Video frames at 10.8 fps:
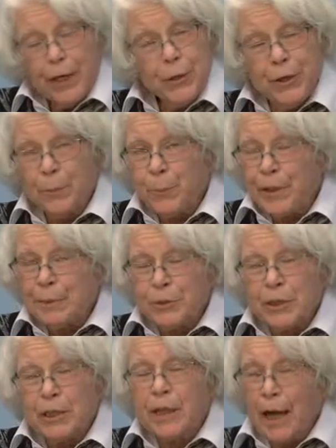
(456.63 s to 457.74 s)
You can bring them
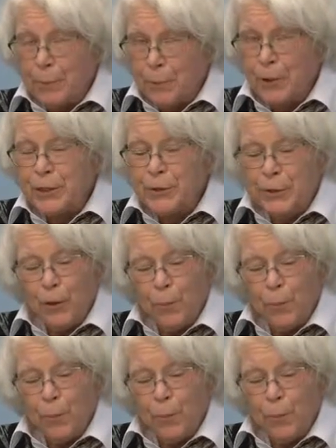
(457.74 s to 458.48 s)
to the library during